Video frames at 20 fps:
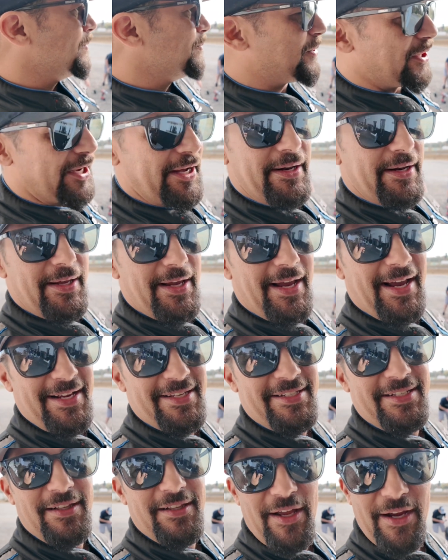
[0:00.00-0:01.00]
But
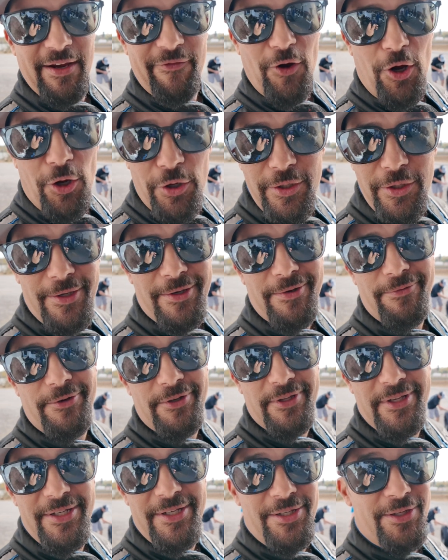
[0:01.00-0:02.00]
as in life, all you can
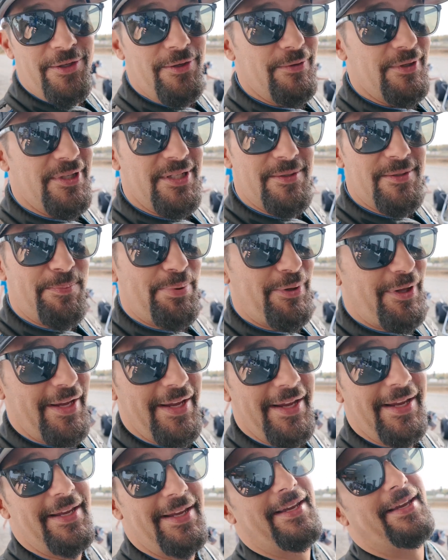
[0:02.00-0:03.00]
really do is
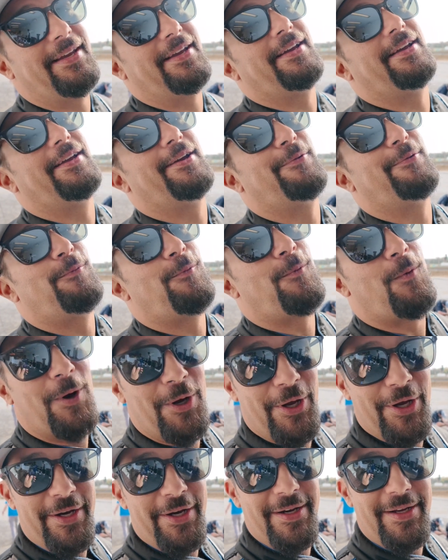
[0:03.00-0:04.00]
play it
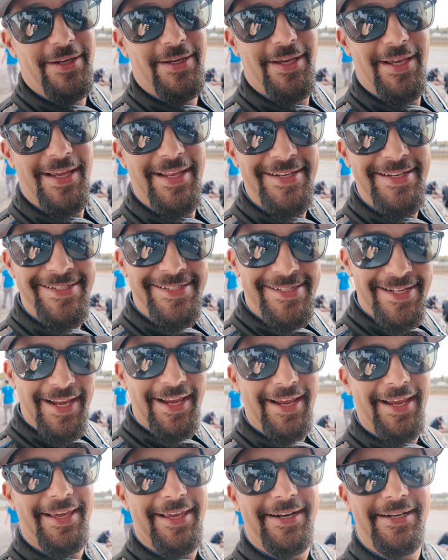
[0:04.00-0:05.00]
one
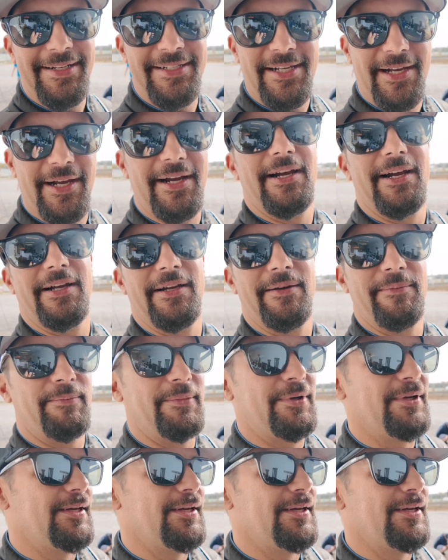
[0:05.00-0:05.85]
day at a time.